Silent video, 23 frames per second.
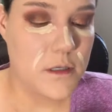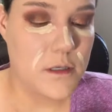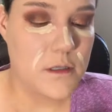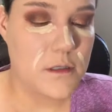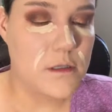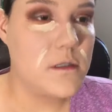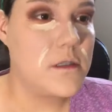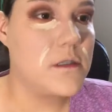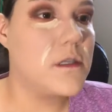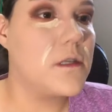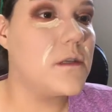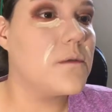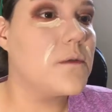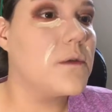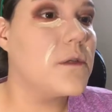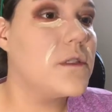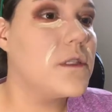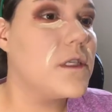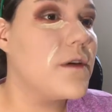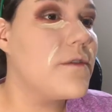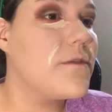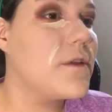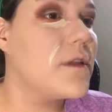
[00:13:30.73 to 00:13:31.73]
and we're
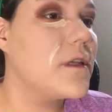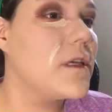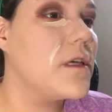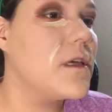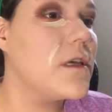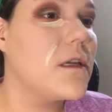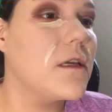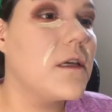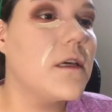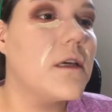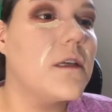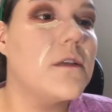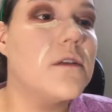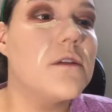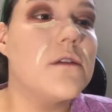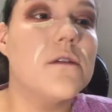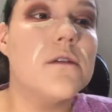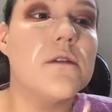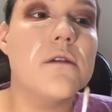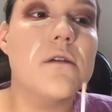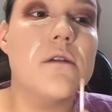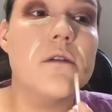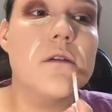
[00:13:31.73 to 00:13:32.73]
definitely gonna get
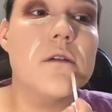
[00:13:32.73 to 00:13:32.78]
you